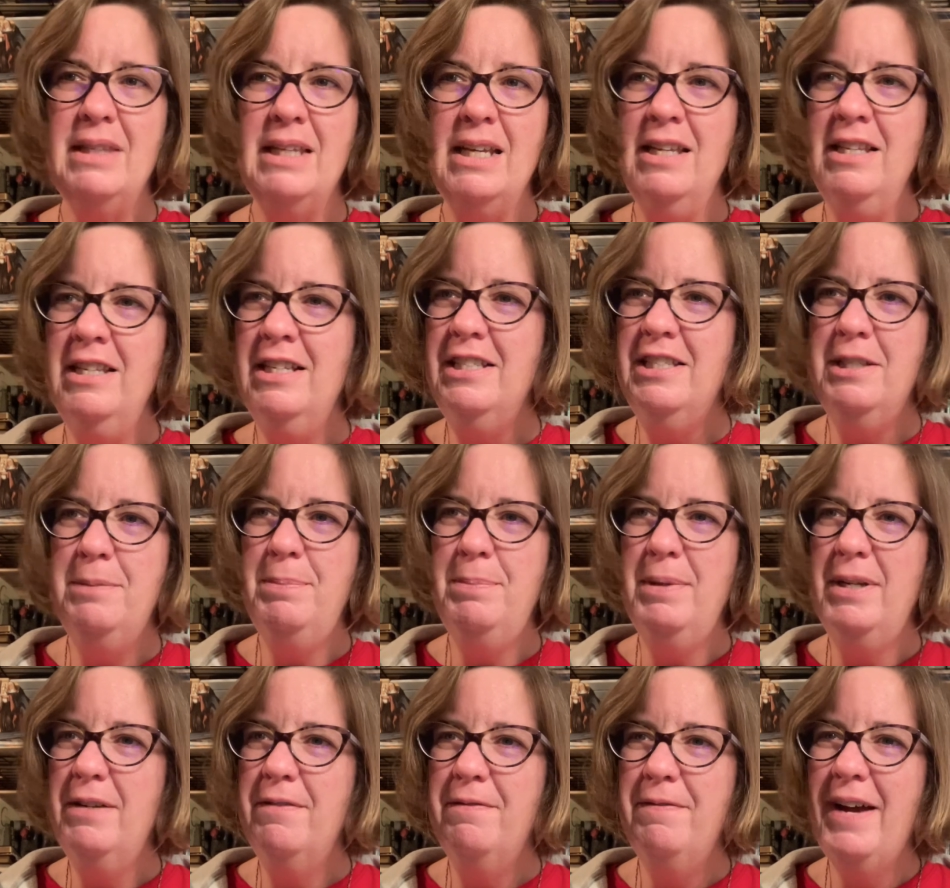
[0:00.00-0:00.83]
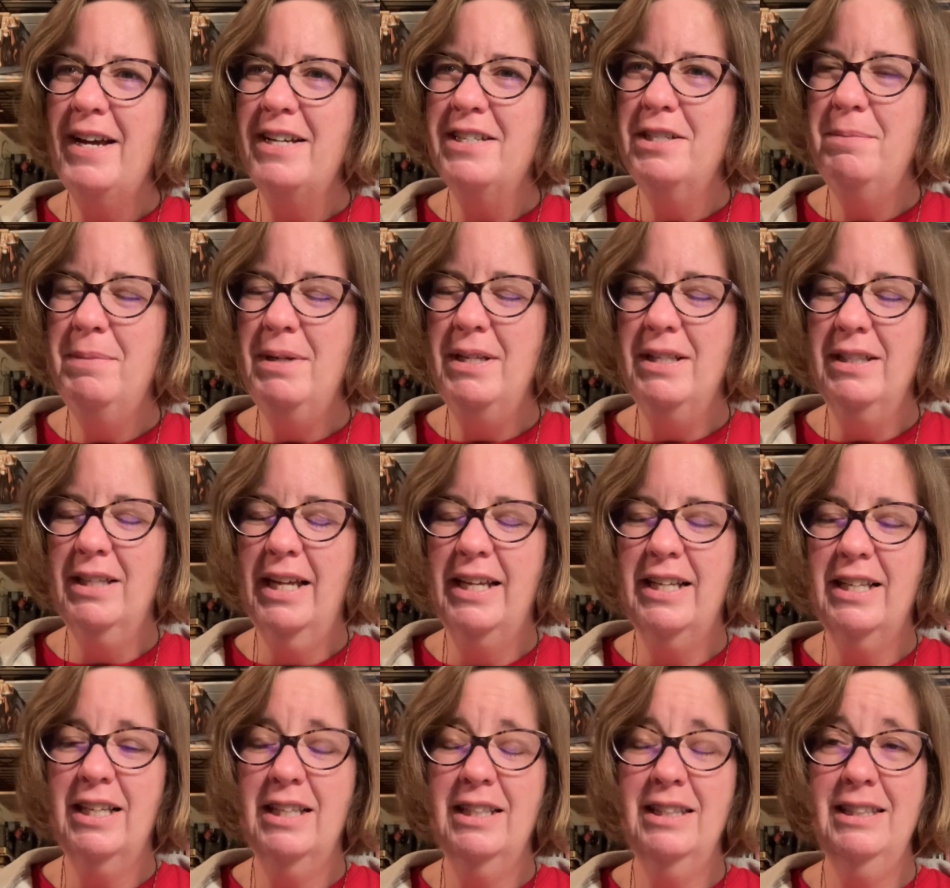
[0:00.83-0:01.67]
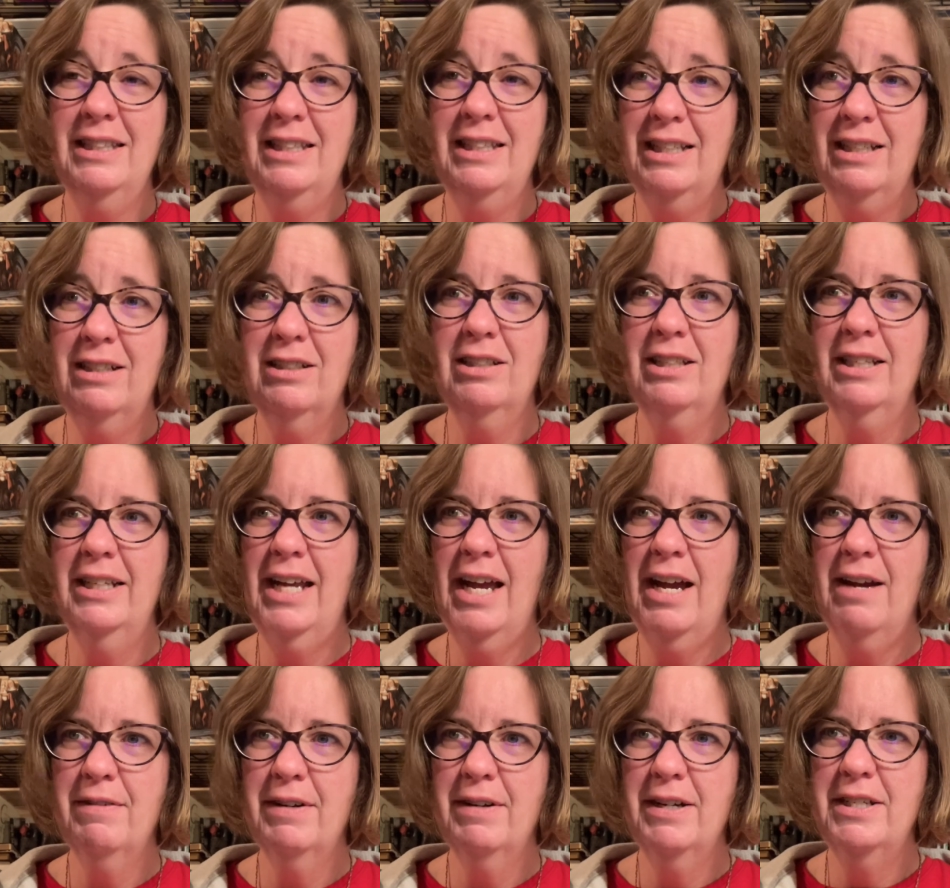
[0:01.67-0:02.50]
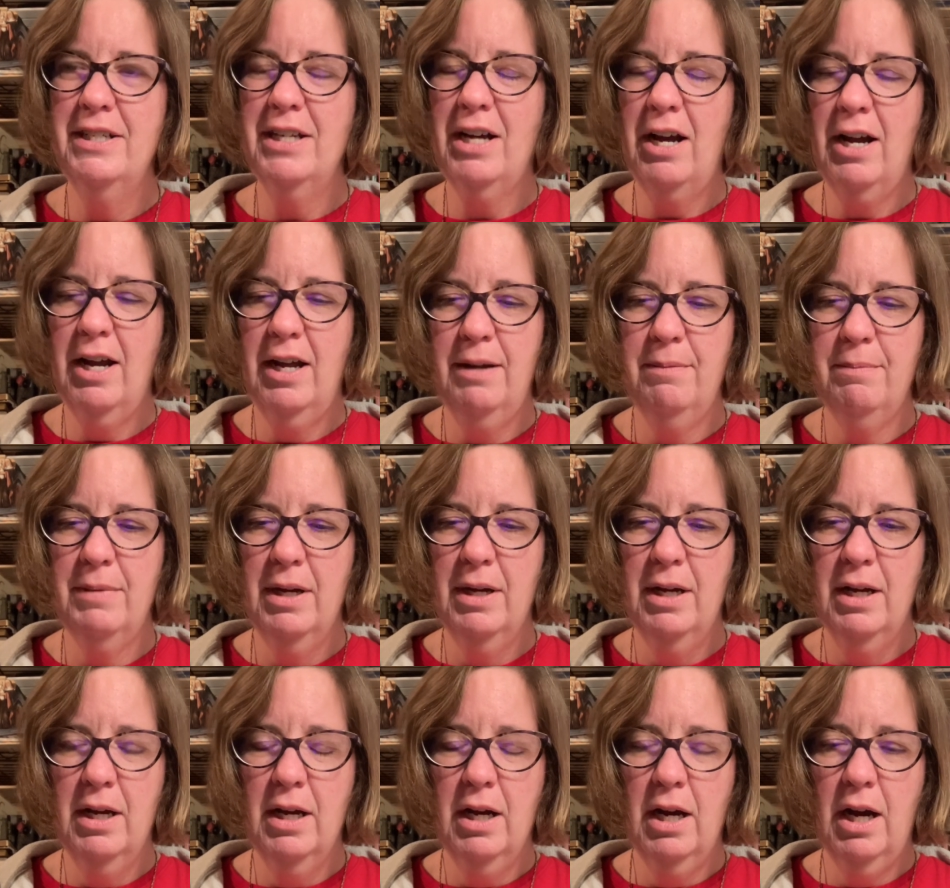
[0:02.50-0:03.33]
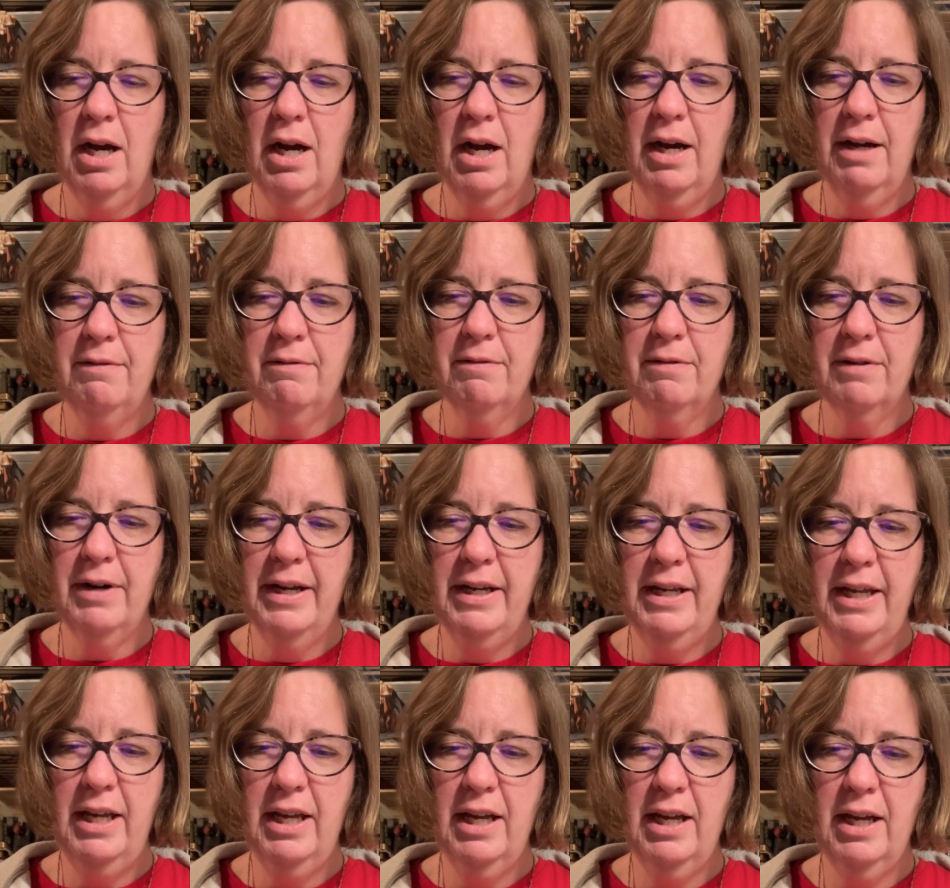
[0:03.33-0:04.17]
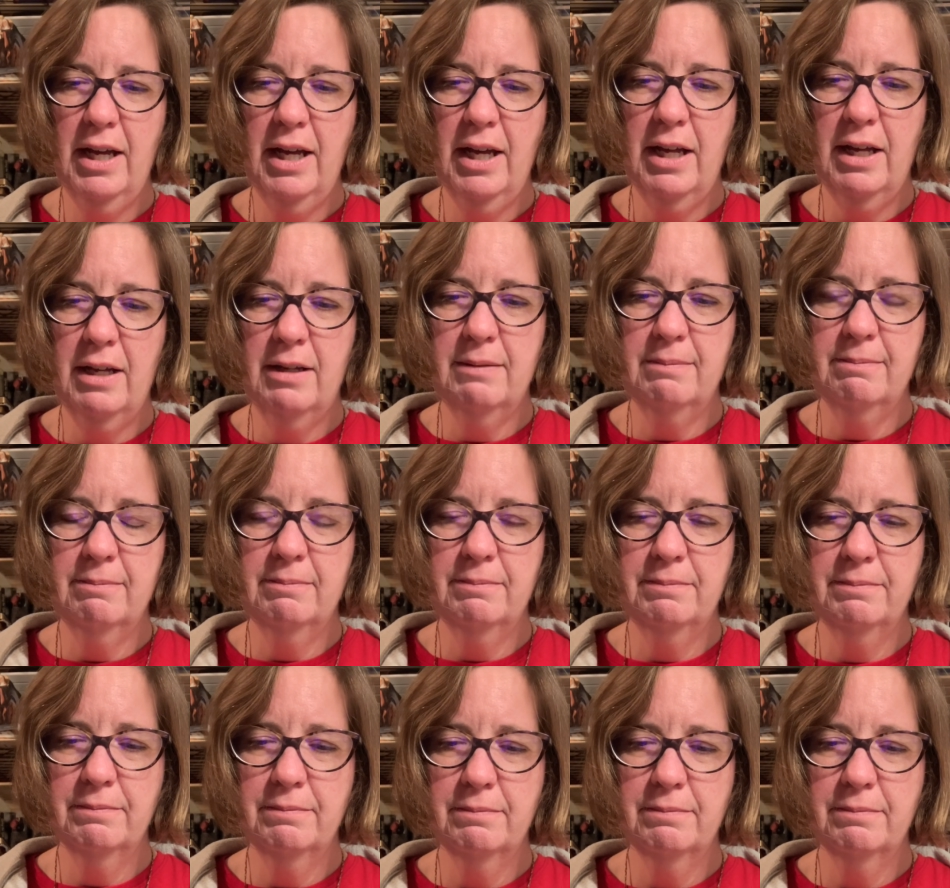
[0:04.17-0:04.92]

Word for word: this has been affecting me like literally every time I've read it. Um,